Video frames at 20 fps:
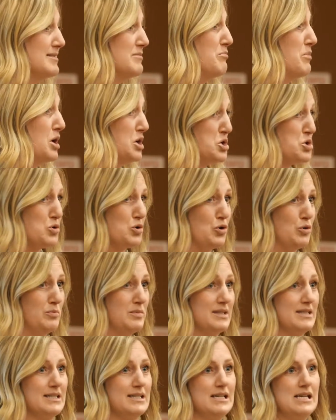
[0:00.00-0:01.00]

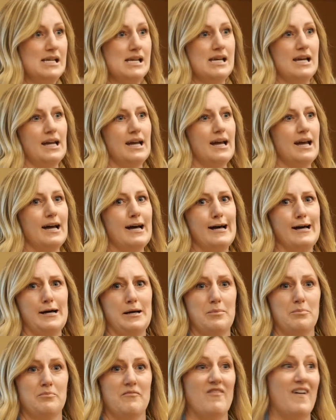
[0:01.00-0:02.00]
mushrooms,
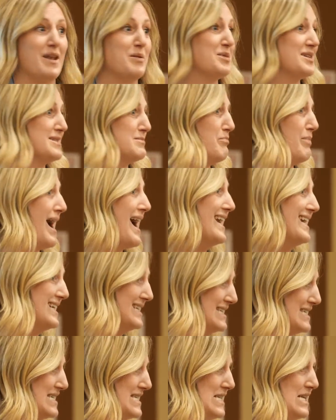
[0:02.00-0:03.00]
venomous
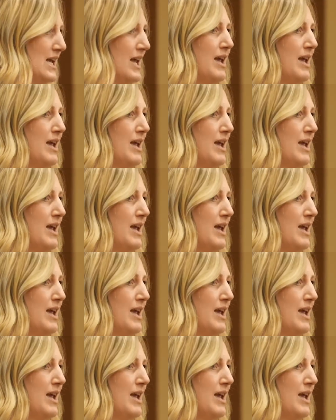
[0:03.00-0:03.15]
bites.